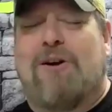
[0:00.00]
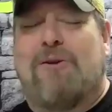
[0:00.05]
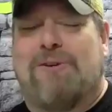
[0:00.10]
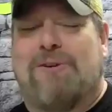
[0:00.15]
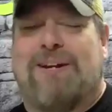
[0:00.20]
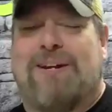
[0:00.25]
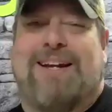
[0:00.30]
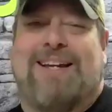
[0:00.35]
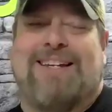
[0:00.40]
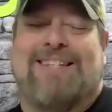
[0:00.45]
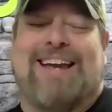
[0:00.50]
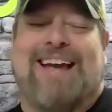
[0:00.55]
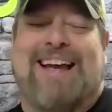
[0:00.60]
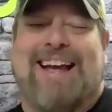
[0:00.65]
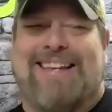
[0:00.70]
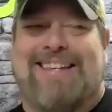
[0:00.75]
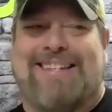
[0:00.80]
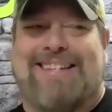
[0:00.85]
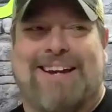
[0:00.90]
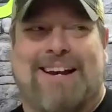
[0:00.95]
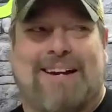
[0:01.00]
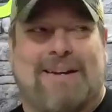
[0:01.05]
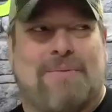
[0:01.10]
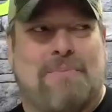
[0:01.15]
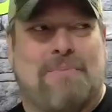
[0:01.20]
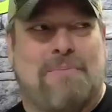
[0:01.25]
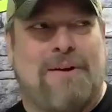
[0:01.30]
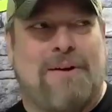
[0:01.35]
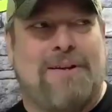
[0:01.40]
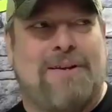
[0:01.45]
Carl would get his ass
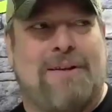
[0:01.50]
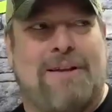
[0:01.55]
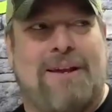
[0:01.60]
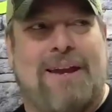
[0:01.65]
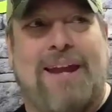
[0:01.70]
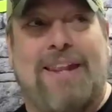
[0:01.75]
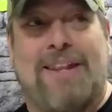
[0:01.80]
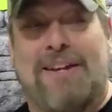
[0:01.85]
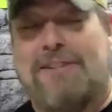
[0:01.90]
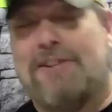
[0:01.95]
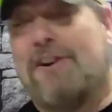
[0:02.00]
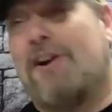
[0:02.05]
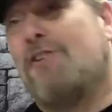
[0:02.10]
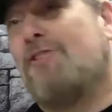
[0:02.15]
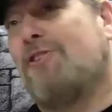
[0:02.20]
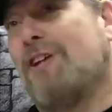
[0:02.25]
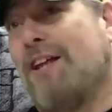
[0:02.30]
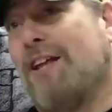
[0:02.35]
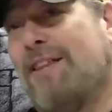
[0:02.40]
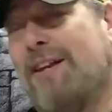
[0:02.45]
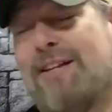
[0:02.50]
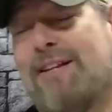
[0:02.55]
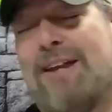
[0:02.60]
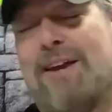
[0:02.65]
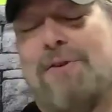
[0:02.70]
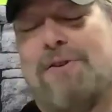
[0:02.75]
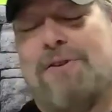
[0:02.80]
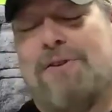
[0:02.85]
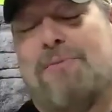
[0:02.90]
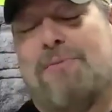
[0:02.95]
kicked, but in the dungeon, I think
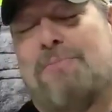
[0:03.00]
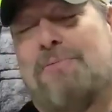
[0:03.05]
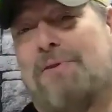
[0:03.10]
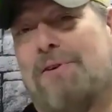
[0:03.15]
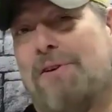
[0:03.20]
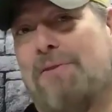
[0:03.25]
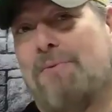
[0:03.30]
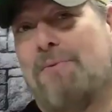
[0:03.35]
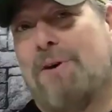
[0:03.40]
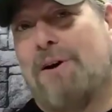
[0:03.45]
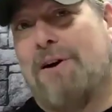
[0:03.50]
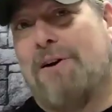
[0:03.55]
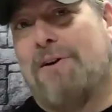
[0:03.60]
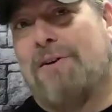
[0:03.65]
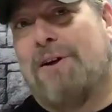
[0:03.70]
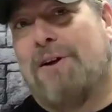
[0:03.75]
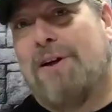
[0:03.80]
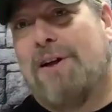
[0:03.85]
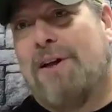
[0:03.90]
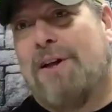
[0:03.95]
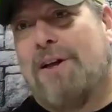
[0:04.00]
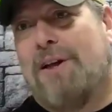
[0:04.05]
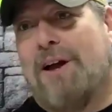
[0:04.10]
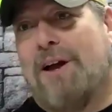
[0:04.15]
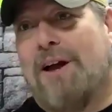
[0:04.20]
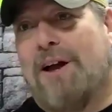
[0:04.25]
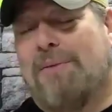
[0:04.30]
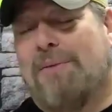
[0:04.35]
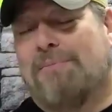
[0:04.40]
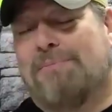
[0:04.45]
they would do pretty well.
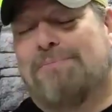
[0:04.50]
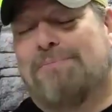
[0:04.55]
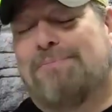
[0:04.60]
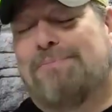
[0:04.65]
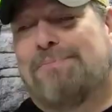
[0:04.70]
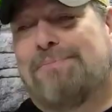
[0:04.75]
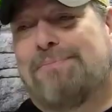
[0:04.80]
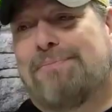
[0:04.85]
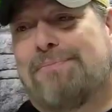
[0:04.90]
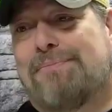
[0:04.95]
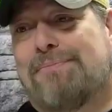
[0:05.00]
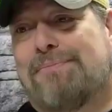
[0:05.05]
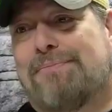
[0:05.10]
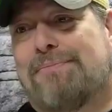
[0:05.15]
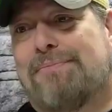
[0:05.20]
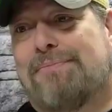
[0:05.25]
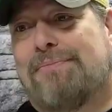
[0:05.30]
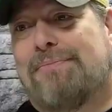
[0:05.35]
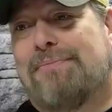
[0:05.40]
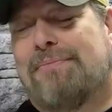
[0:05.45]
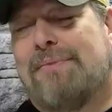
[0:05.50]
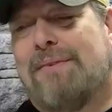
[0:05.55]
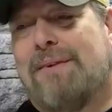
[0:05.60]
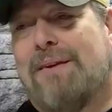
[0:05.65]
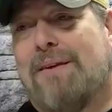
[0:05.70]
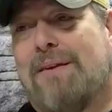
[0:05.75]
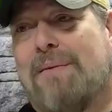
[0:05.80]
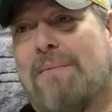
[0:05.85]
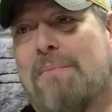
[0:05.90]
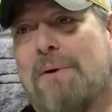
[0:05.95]
Um,
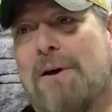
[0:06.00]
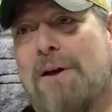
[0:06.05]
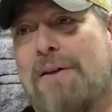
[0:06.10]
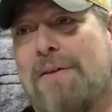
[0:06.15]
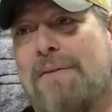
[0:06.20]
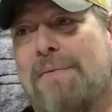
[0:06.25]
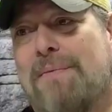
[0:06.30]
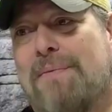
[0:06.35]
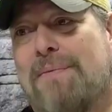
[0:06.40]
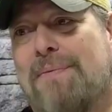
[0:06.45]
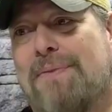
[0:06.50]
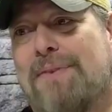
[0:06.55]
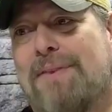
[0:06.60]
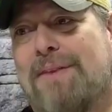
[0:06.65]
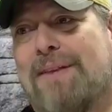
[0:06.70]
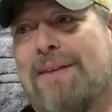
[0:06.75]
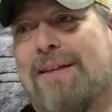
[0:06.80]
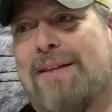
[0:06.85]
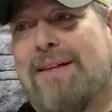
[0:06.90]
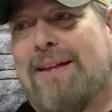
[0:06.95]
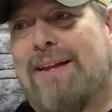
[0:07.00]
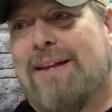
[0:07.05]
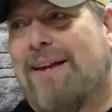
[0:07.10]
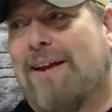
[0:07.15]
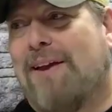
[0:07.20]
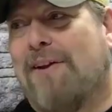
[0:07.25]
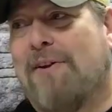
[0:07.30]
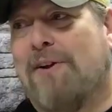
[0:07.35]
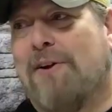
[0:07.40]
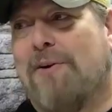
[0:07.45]
but
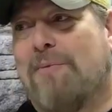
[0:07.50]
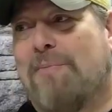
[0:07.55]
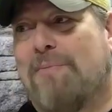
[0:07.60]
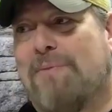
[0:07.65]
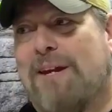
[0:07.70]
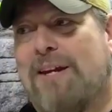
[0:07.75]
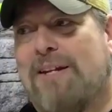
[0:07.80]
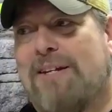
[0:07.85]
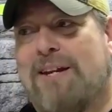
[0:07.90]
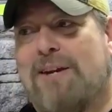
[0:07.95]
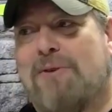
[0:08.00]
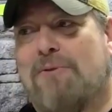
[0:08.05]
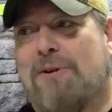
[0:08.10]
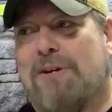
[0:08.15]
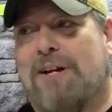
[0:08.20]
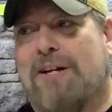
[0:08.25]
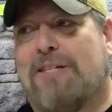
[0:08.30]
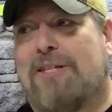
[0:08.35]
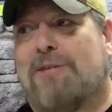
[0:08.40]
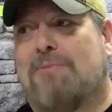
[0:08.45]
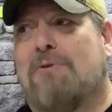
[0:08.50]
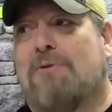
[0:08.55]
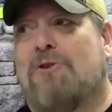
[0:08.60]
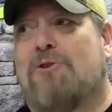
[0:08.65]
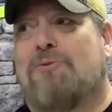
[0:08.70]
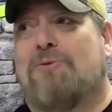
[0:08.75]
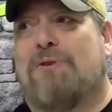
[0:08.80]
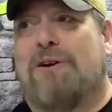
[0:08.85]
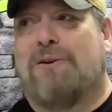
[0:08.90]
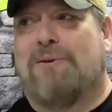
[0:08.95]
I don't know, ET would get
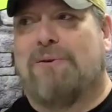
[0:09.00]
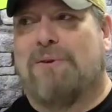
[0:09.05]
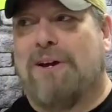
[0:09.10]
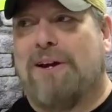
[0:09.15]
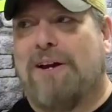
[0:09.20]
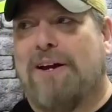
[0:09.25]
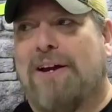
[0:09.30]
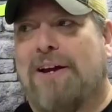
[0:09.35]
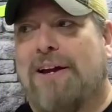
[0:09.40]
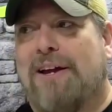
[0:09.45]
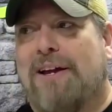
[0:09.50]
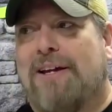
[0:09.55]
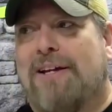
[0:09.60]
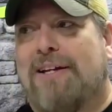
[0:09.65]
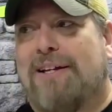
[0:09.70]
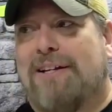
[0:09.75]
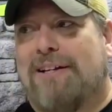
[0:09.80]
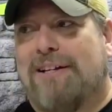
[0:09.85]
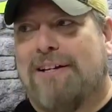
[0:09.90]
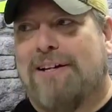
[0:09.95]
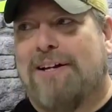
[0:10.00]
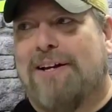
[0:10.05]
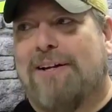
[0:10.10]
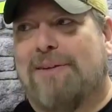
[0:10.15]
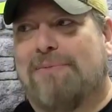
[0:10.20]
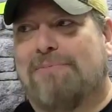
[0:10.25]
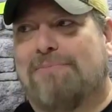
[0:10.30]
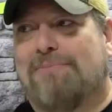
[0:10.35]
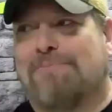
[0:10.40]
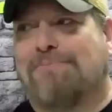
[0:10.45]
smushed right away.
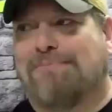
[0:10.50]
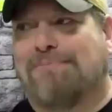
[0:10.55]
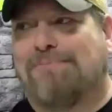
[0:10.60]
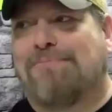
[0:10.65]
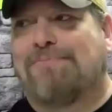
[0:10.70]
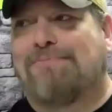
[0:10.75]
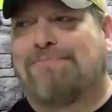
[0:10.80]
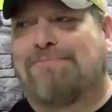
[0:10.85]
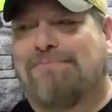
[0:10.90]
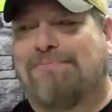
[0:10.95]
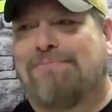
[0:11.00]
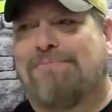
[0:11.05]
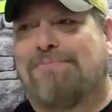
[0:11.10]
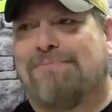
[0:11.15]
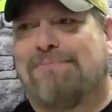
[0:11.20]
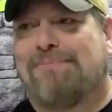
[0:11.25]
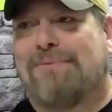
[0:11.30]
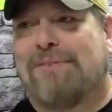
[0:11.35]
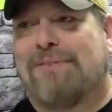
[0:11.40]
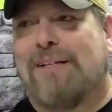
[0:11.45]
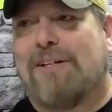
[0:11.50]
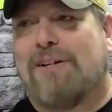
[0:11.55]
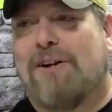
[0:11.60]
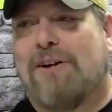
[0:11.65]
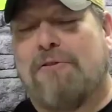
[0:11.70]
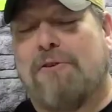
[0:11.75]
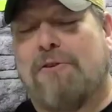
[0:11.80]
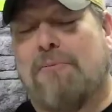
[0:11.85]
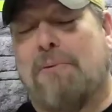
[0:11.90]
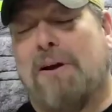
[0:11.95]
Um,
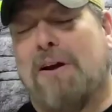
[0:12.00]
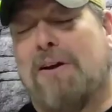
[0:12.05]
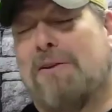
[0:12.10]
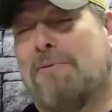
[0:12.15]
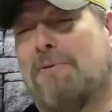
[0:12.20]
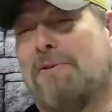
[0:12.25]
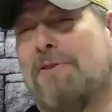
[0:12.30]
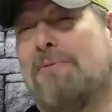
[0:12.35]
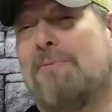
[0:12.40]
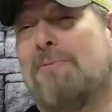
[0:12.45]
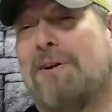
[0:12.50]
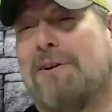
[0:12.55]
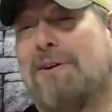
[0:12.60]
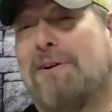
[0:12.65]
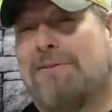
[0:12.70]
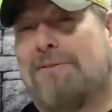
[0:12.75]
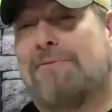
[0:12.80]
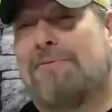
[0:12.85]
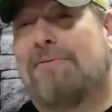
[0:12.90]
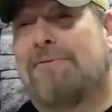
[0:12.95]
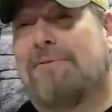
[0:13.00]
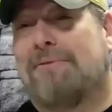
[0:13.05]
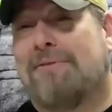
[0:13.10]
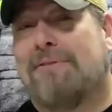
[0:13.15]
Kung Fu Panda would do well.